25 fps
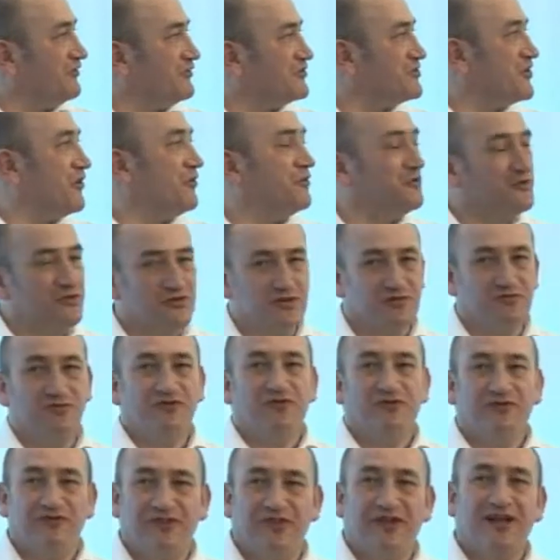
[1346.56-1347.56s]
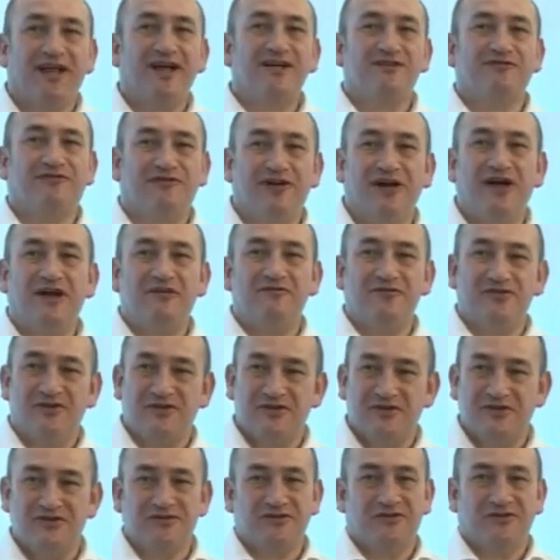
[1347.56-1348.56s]
you told us for the last 5
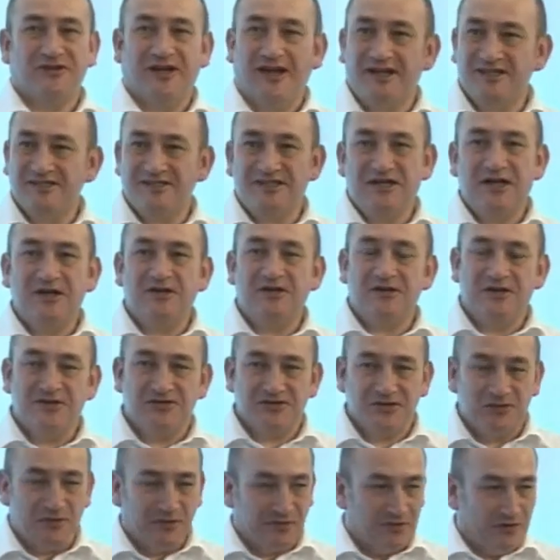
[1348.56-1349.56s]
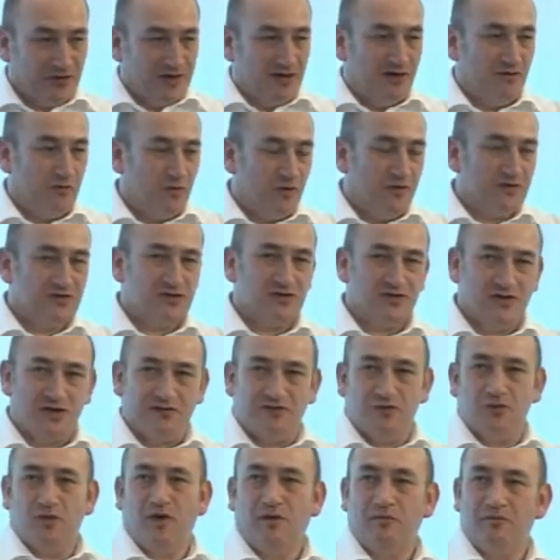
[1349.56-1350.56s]
years or the last 10 years that we've got to have one
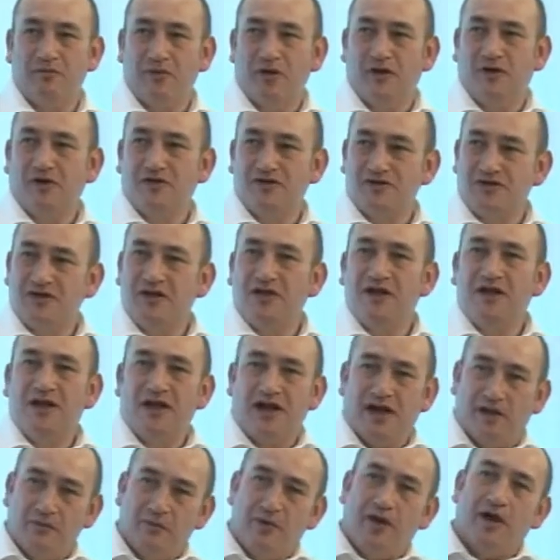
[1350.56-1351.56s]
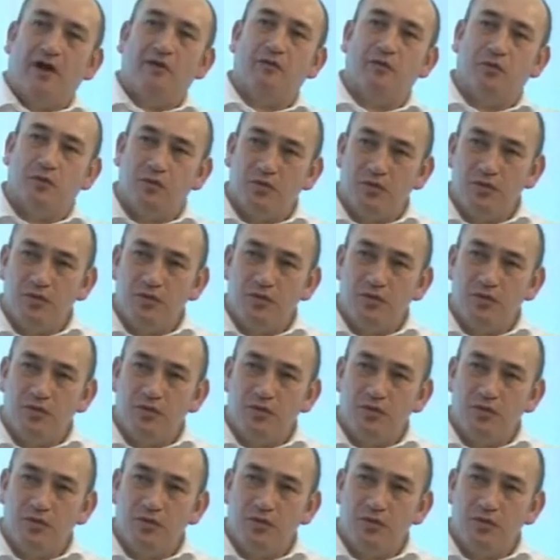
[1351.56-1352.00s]
server, one box, and